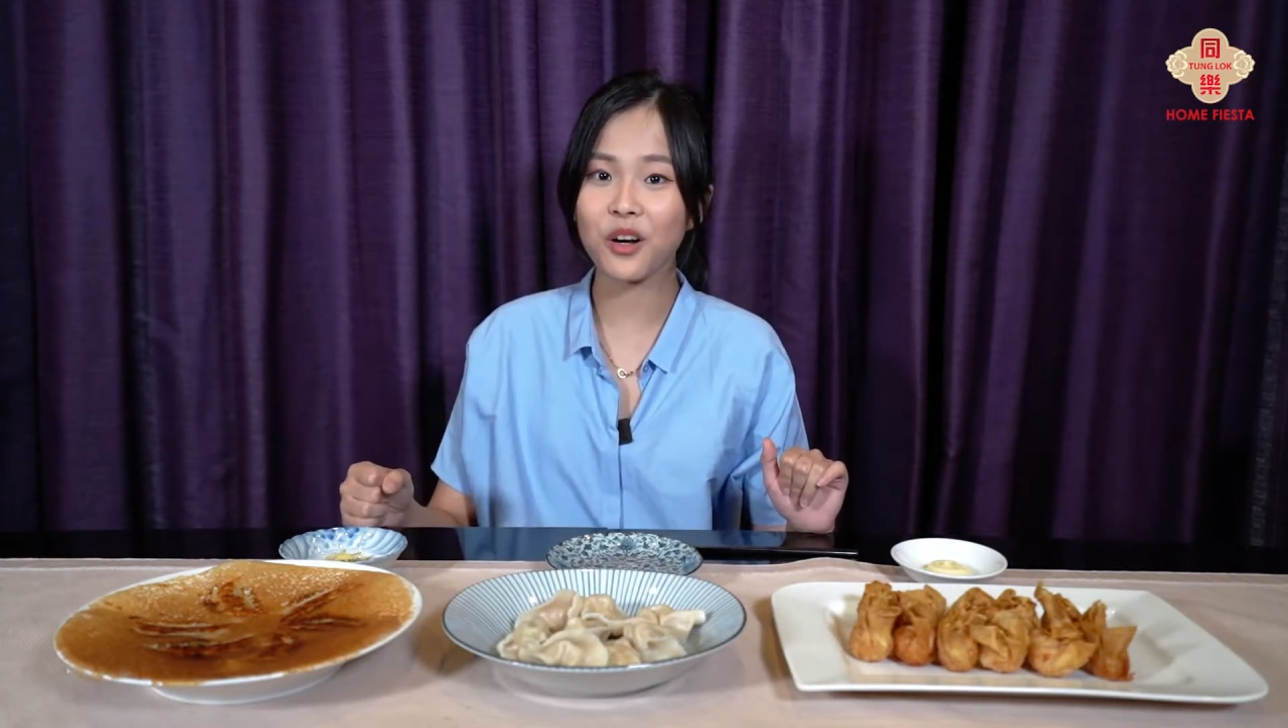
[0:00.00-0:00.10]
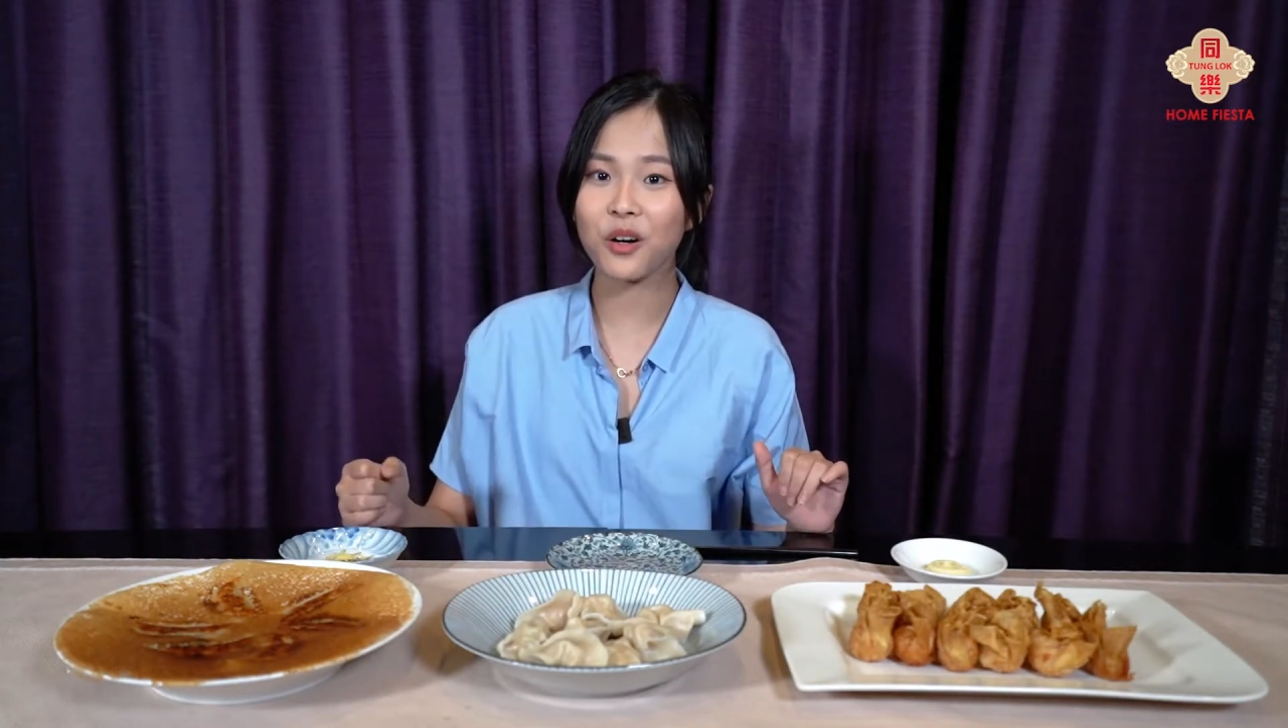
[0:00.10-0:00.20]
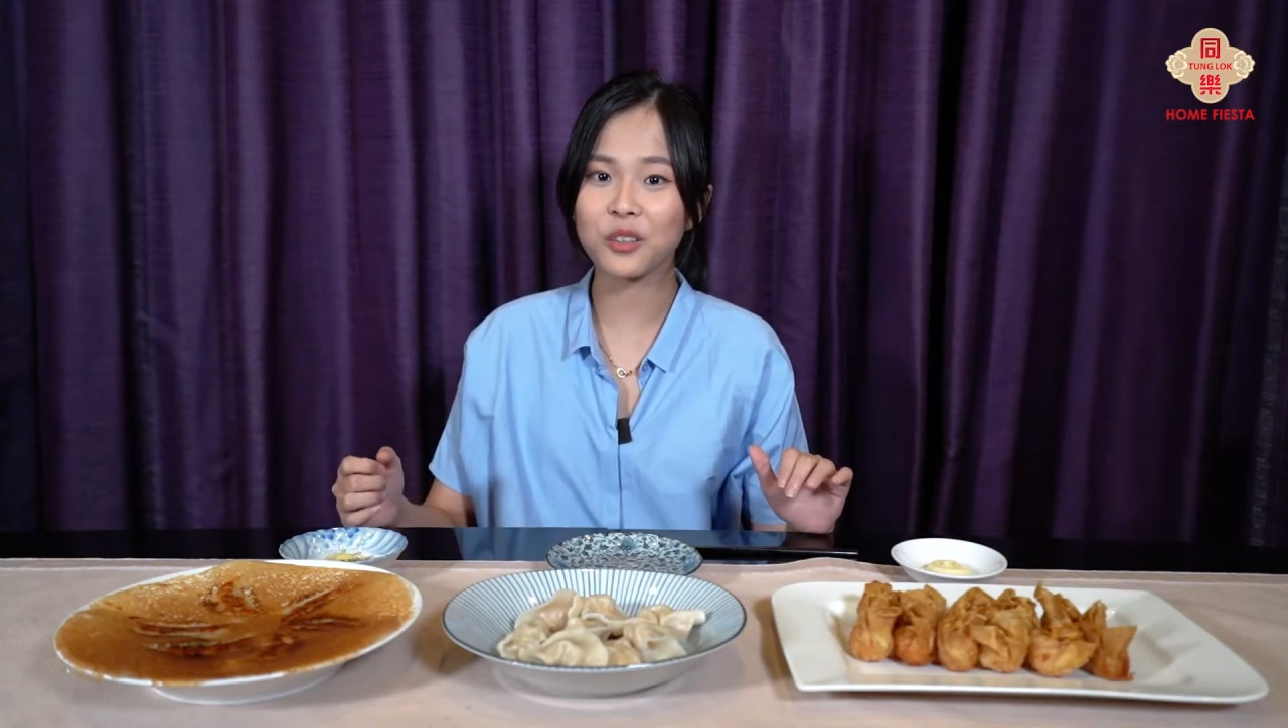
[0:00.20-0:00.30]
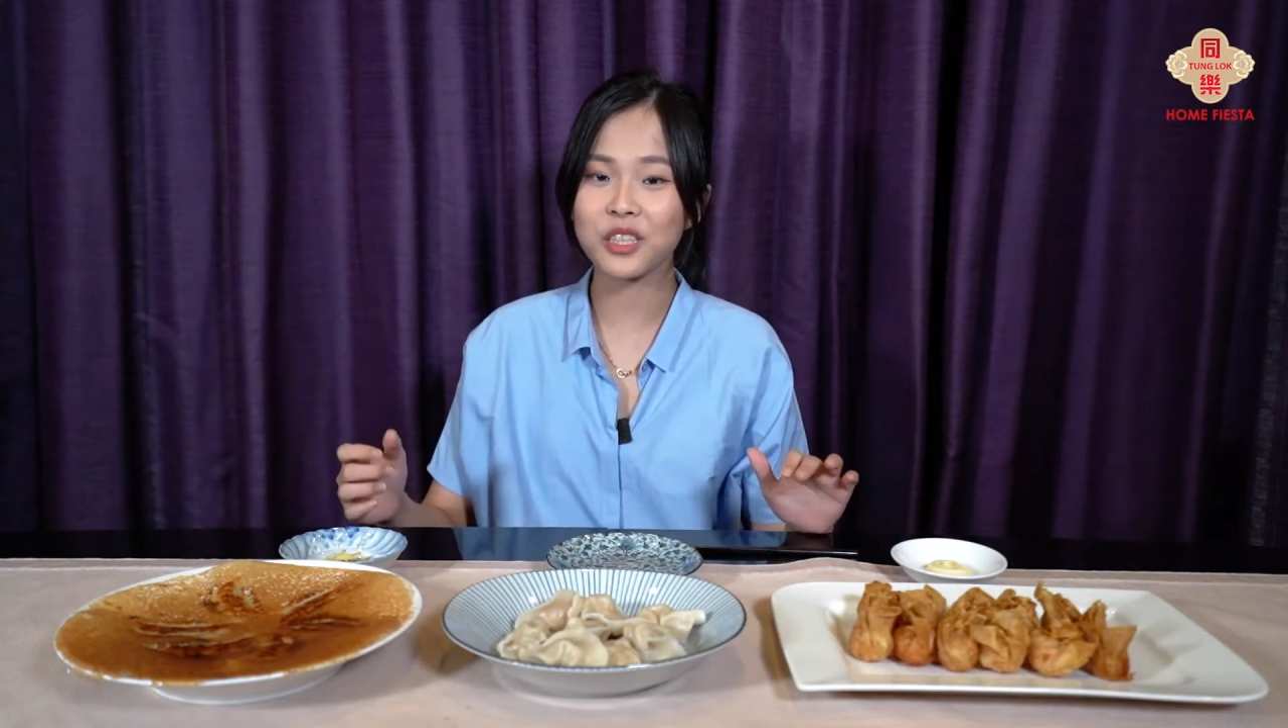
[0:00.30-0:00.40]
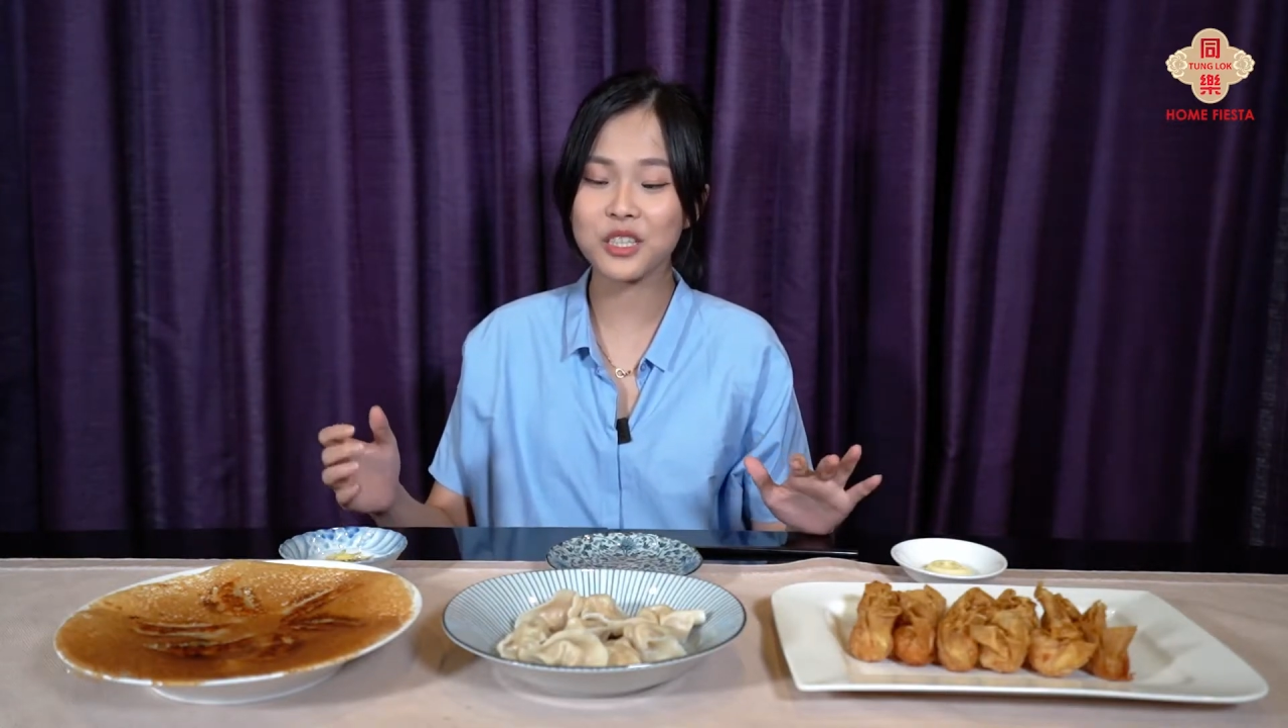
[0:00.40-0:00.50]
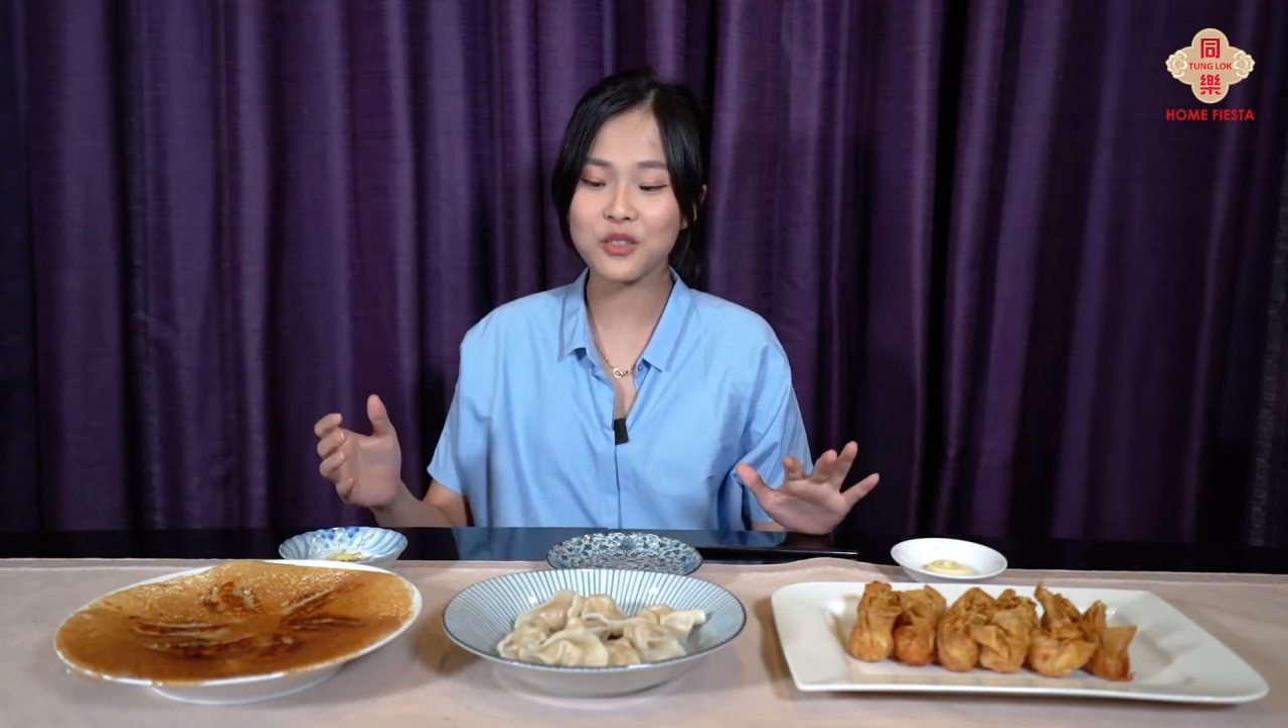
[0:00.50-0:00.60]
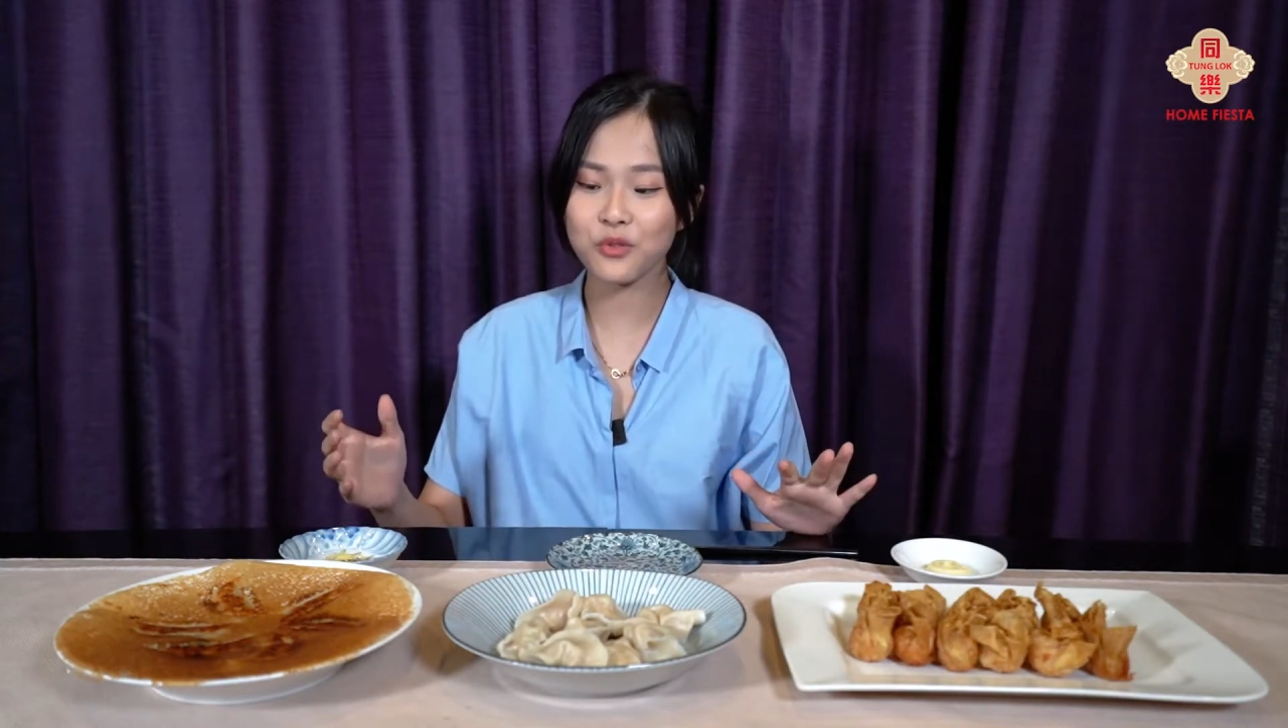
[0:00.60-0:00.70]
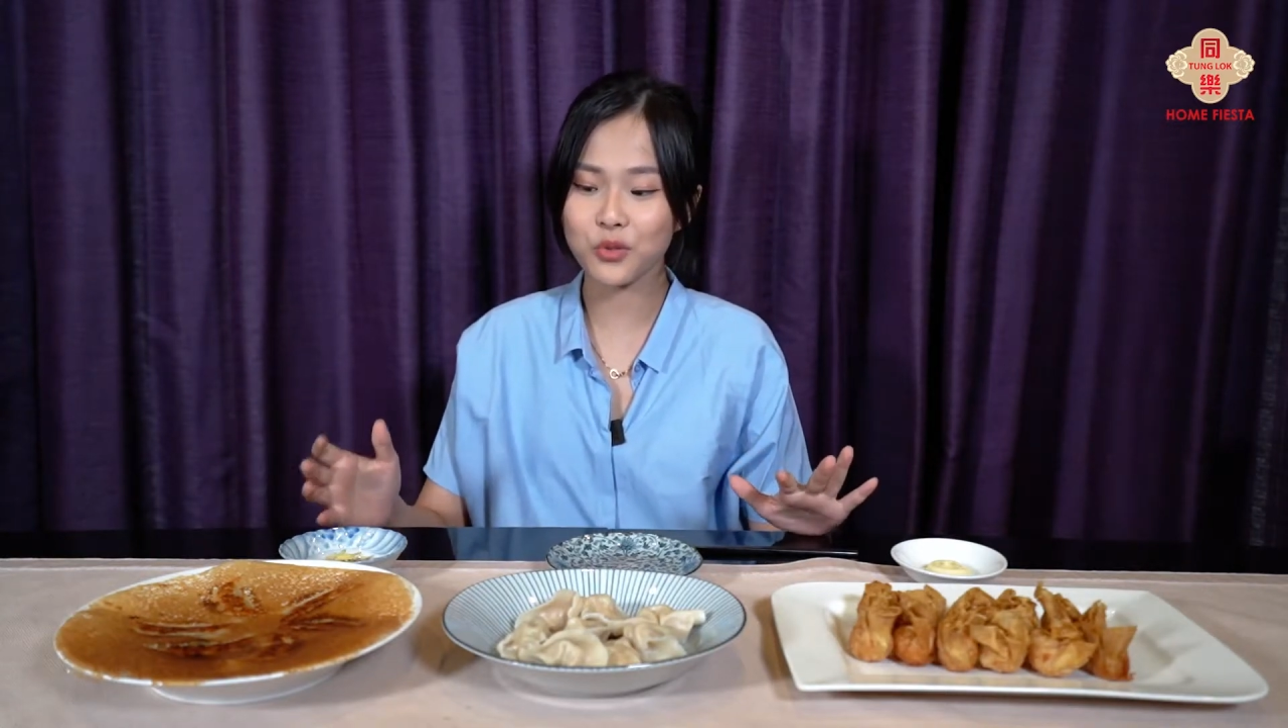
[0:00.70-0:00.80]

all this